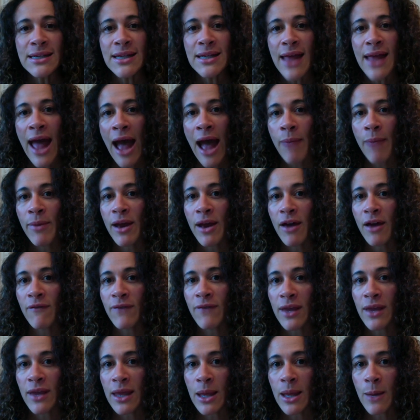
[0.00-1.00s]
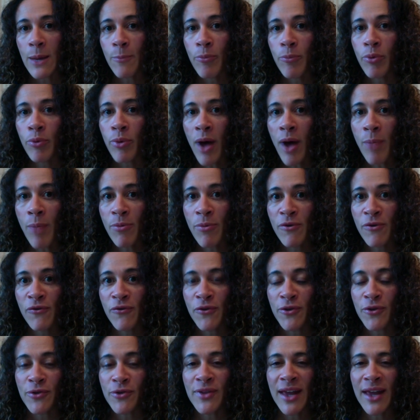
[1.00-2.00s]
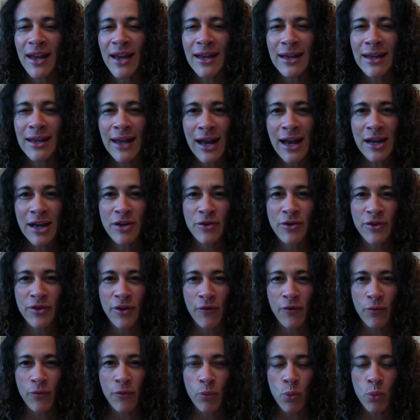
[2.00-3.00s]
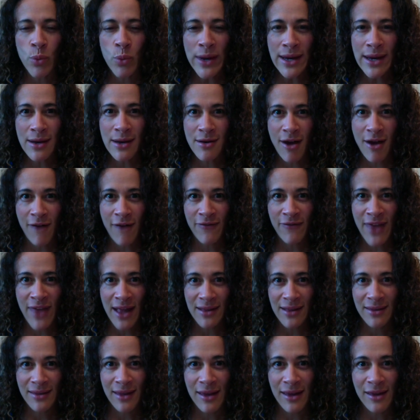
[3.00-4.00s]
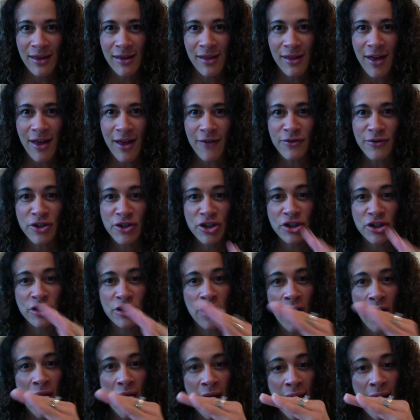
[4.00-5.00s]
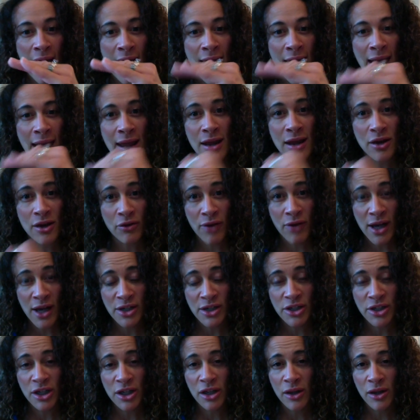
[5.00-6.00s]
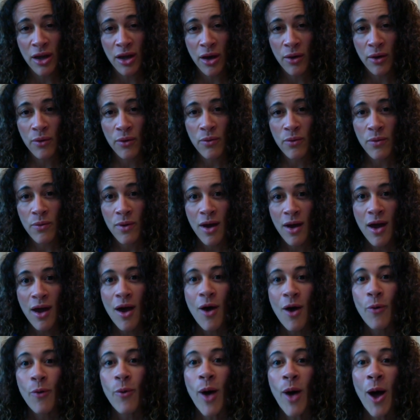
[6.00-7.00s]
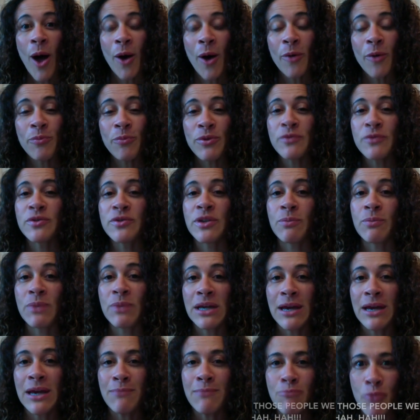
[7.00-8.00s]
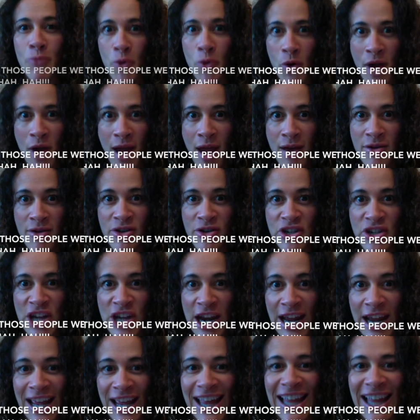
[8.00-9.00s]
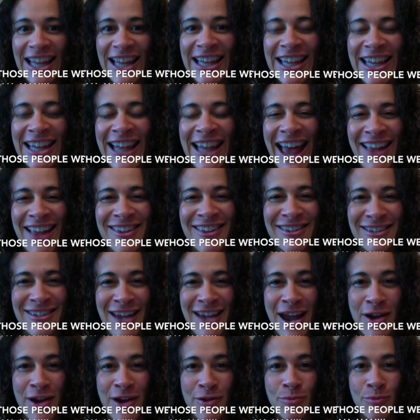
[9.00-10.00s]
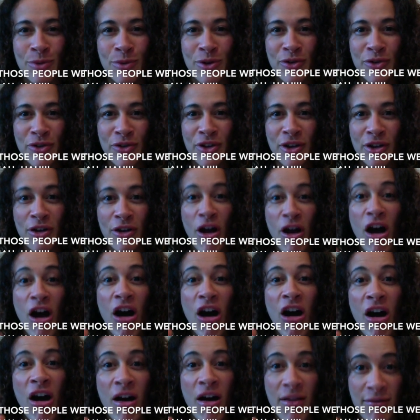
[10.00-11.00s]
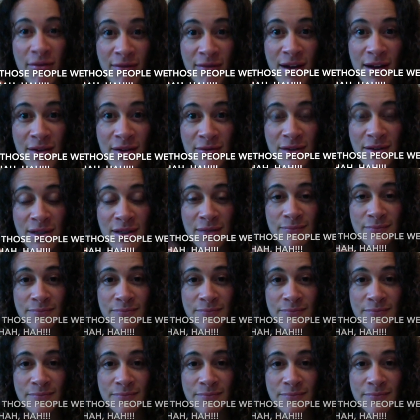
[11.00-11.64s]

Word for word: the habit of eating proper foods and getting yourself weaned off that cycle of sugar high and crashing low will help you to be a more energetic, less tired person all around.